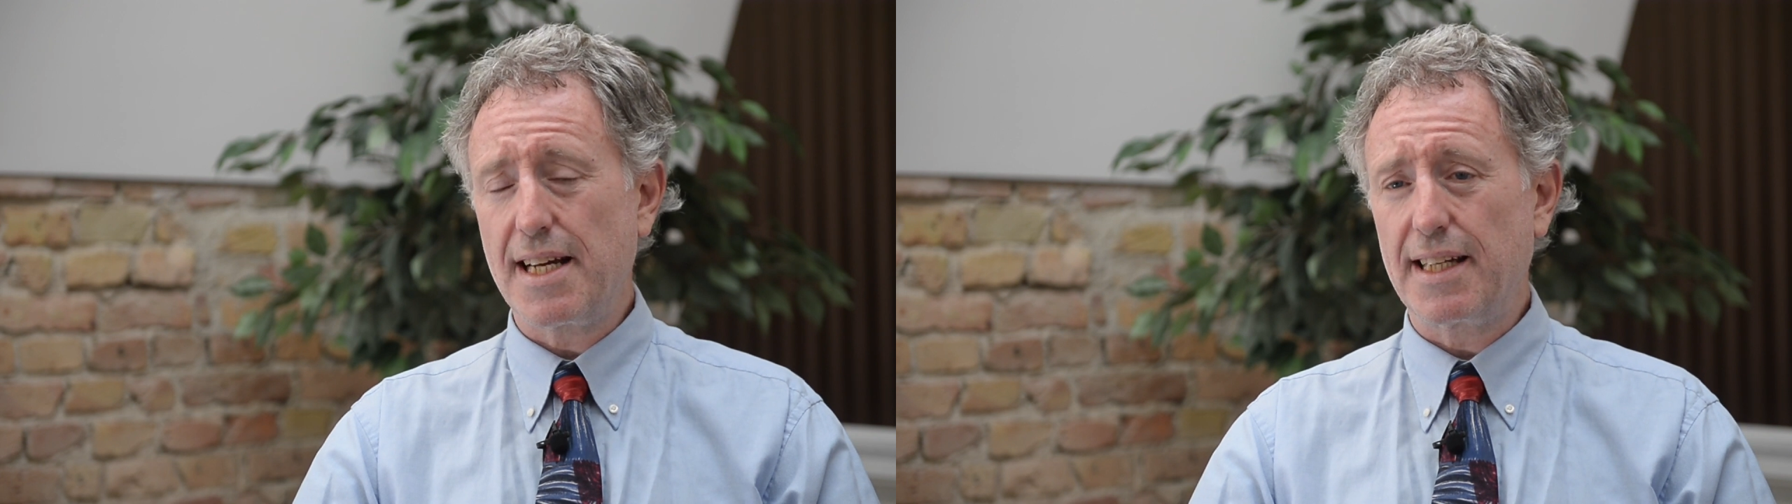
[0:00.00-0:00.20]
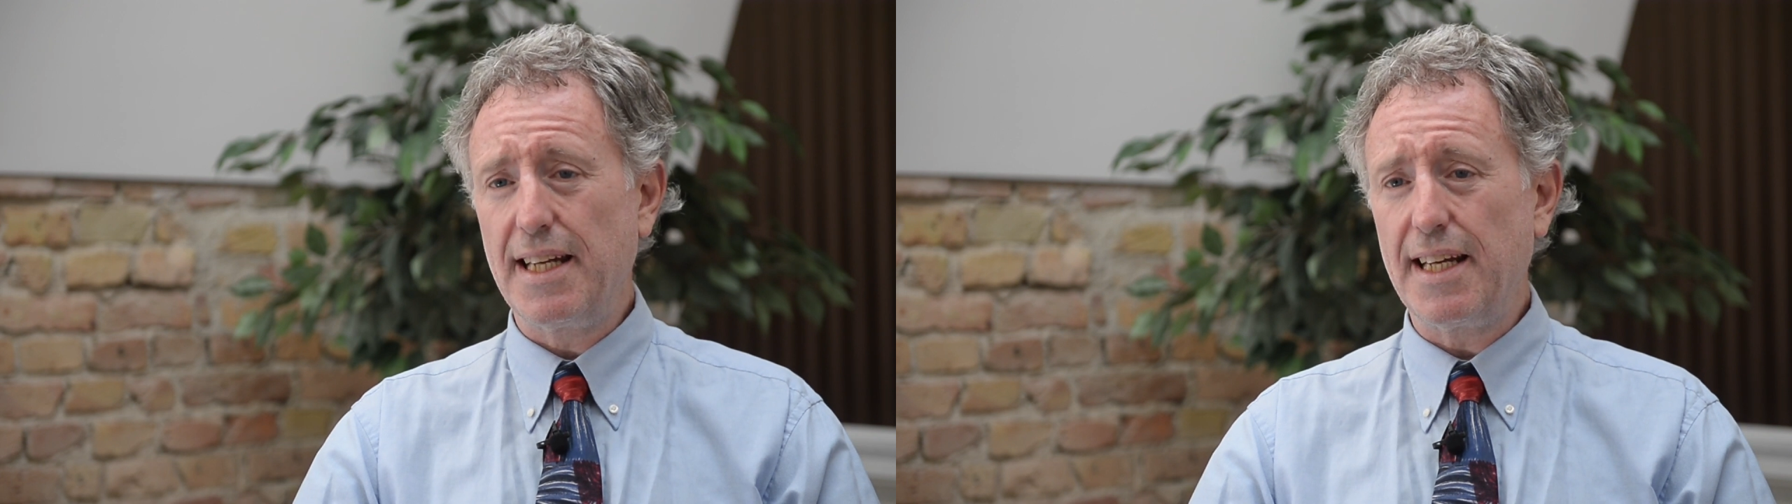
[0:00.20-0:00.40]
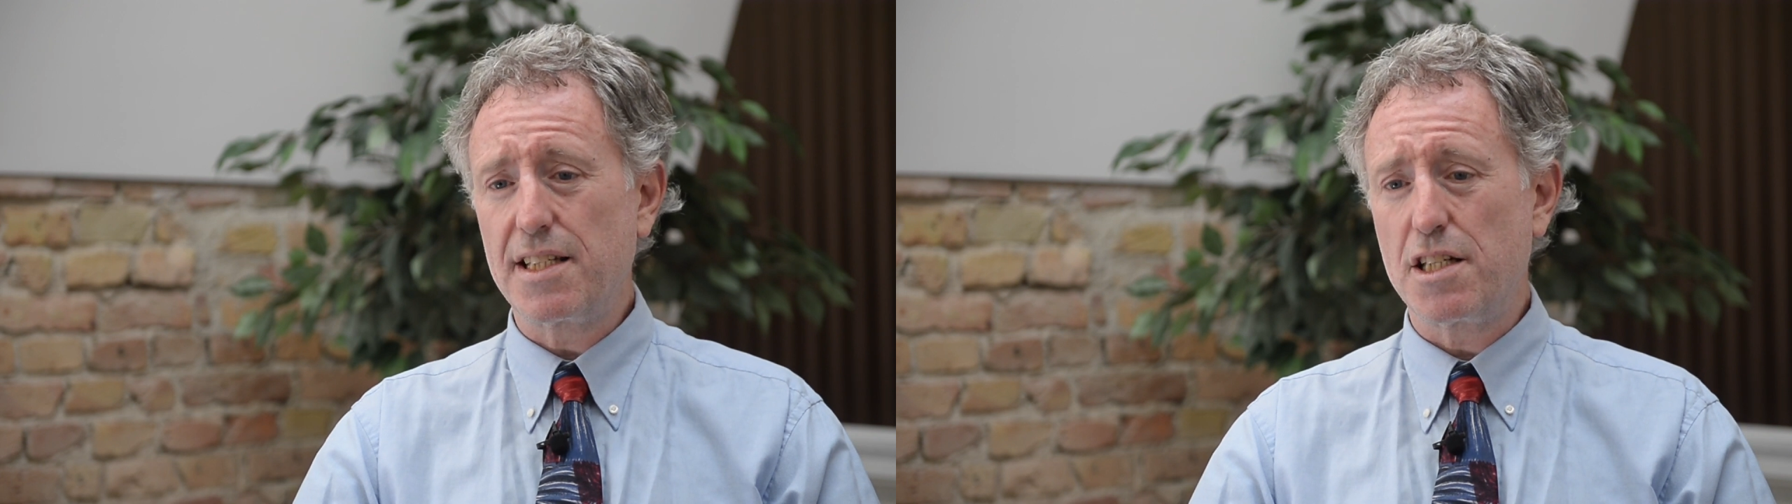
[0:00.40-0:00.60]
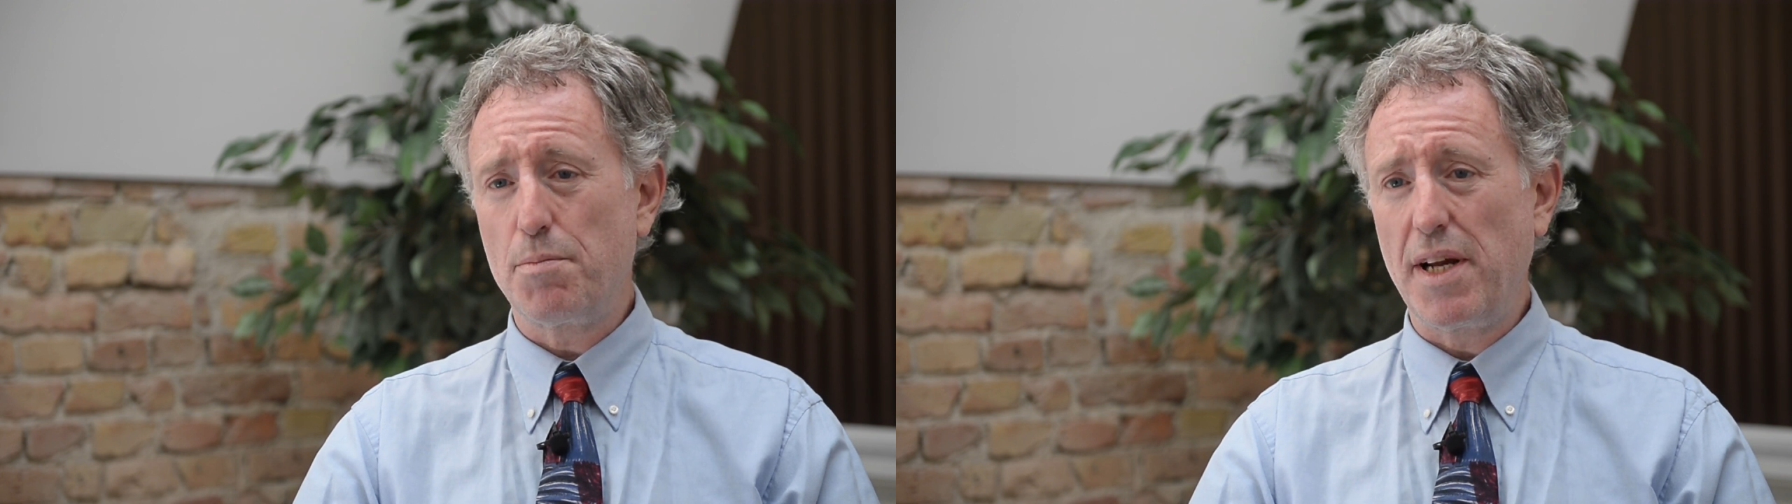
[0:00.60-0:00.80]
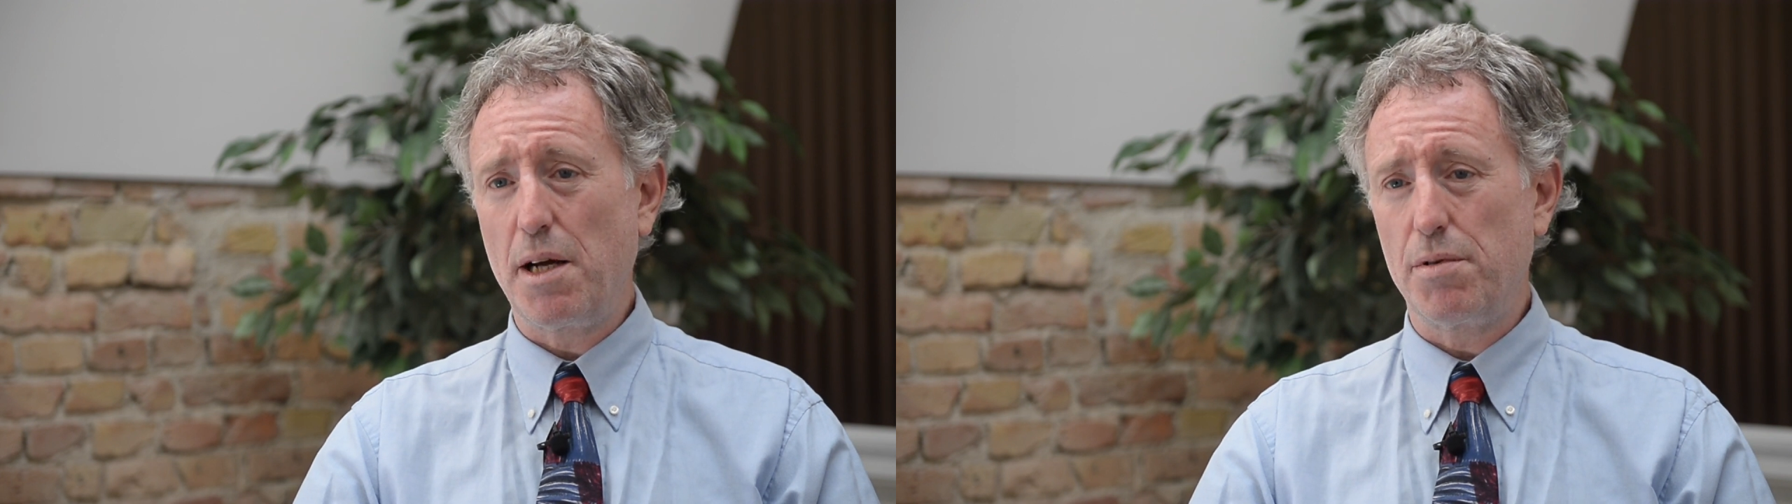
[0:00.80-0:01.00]
techniques
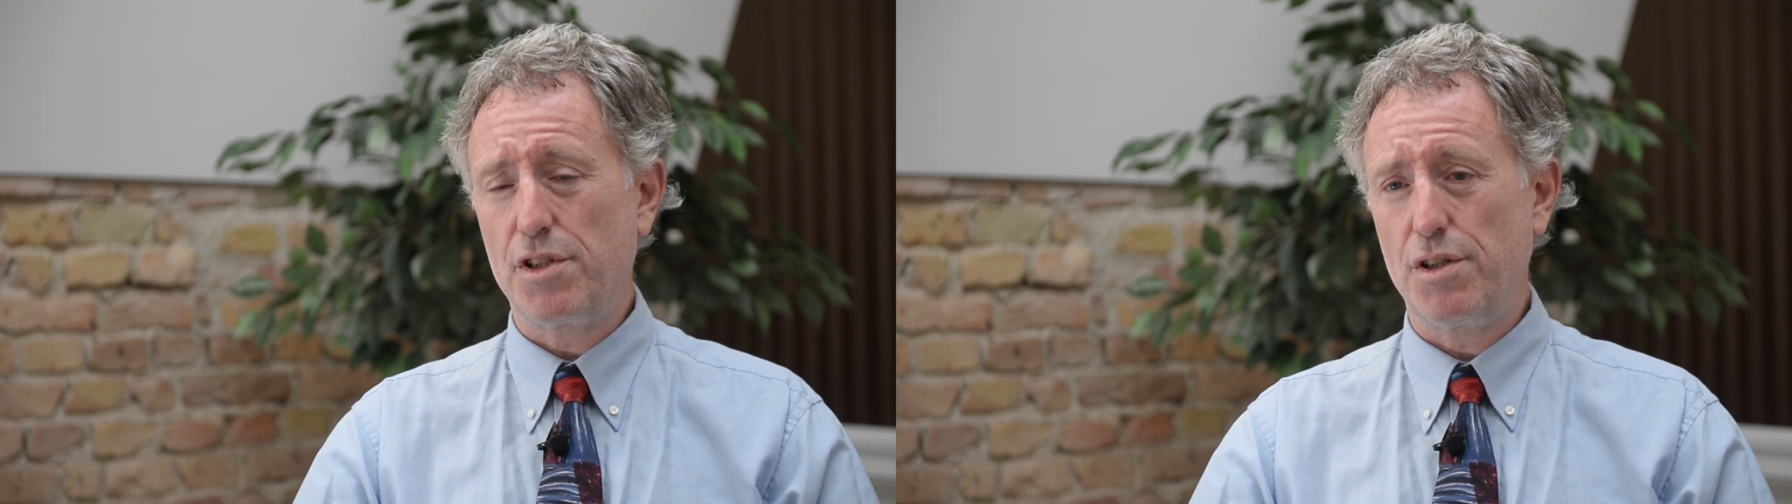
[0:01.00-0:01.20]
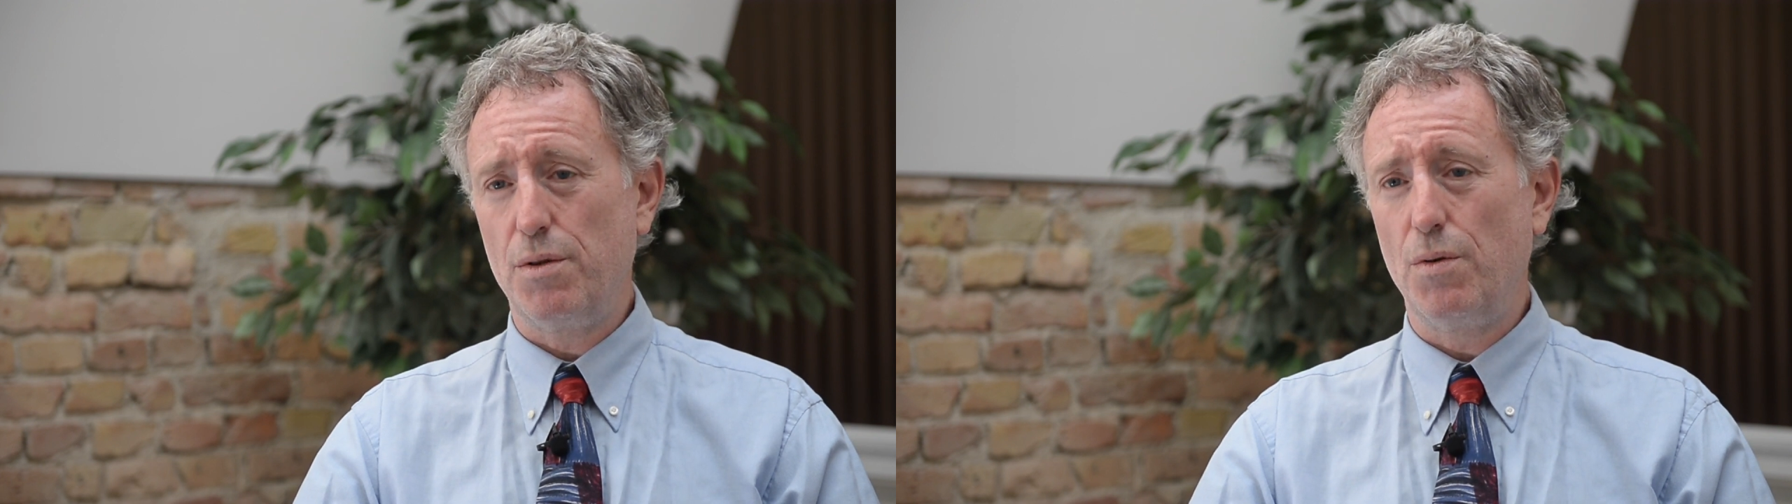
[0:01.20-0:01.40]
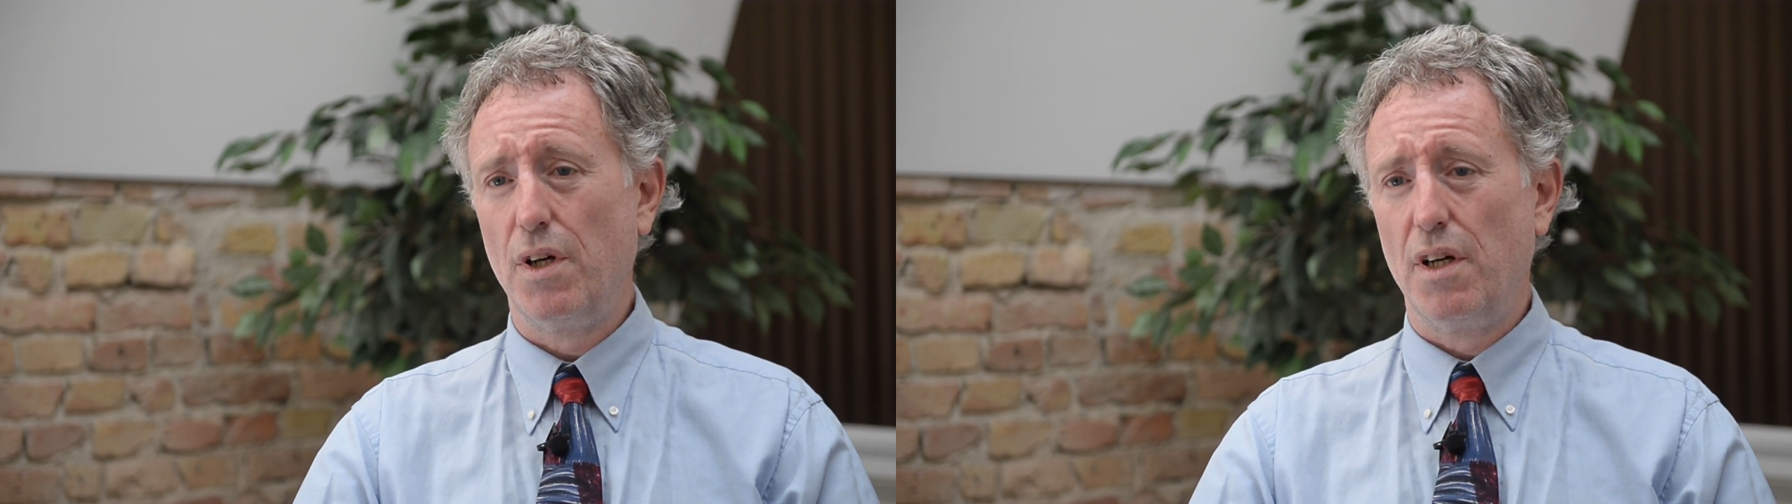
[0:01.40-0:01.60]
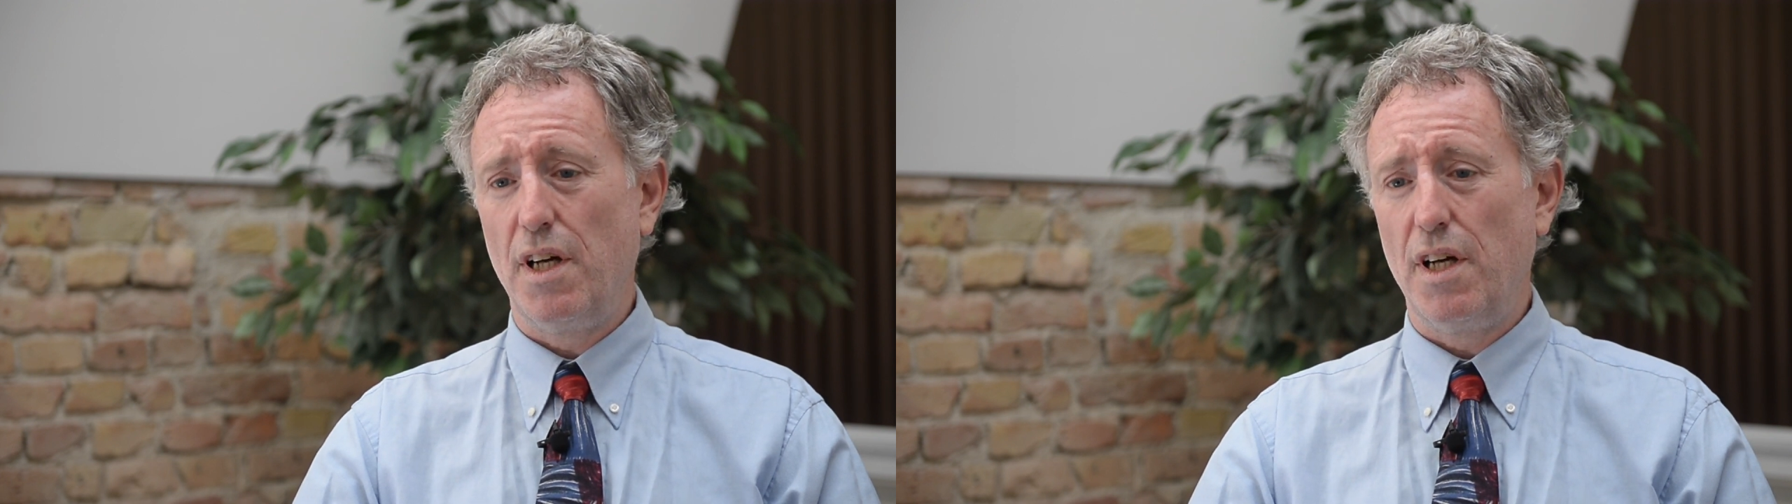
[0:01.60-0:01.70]
to be able to